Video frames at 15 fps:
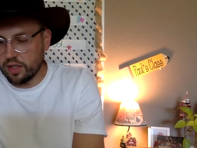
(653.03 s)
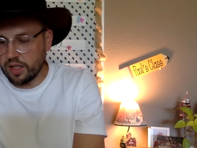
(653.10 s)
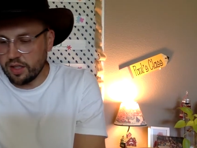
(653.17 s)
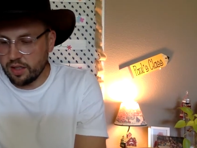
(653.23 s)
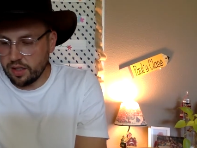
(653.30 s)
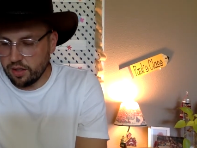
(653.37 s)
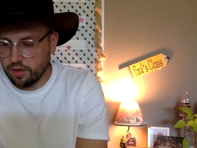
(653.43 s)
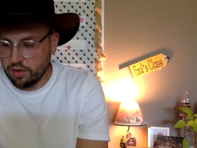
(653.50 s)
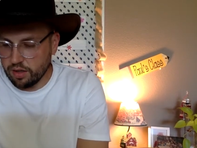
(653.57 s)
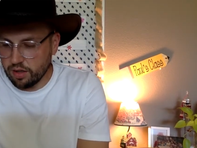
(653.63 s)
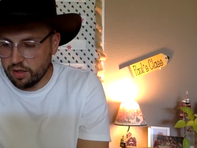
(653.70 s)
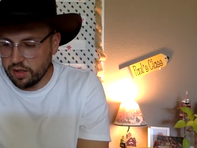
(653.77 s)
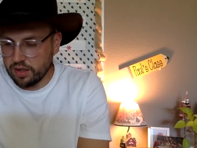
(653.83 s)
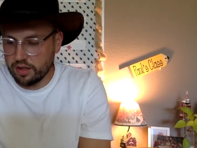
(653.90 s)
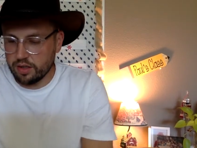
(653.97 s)
She's the new
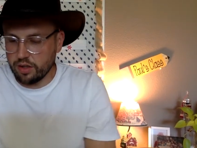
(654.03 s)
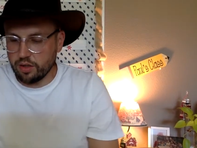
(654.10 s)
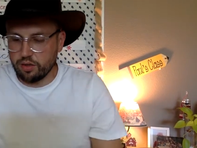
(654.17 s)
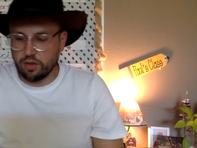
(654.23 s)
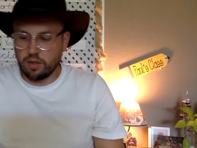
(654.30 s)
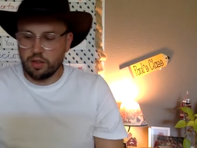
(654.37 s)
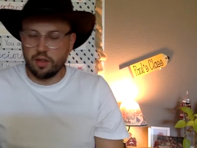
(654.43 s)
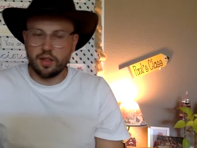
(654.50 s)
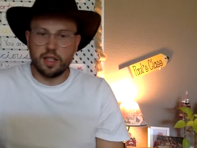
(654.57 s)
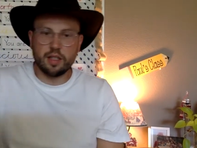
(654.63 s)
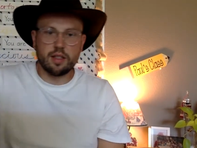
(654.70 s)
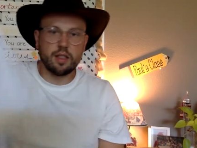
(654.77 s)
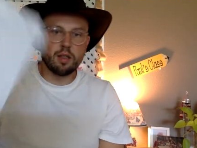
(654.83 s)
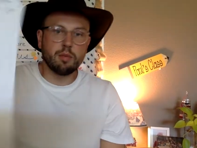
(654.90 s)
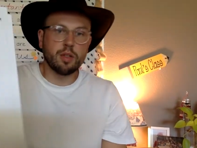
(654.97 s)
girl in school.
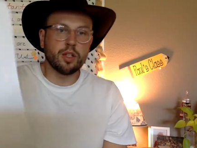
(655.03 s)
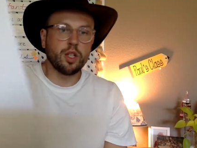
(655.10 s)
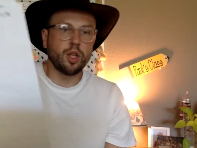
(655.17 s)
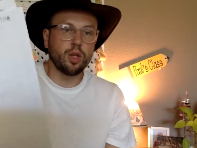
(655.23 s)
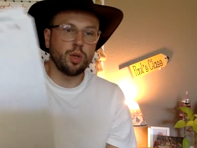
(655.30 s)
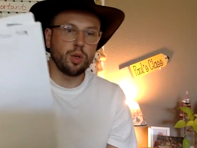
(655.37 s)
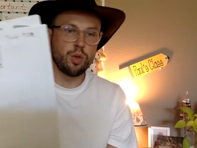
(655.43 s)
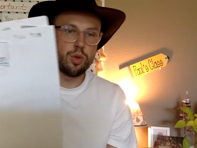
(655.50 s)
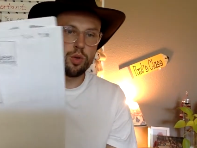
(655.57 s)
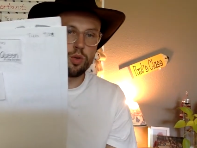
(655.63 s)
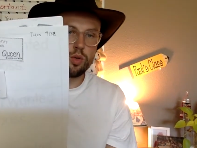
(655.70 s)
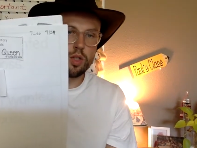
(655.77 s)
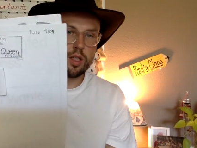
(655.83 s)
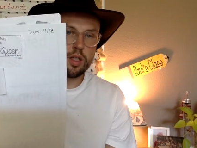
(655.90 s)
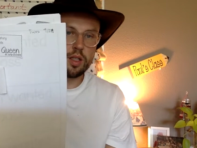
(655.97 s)
That's number
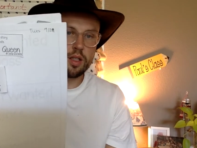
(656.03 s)
two.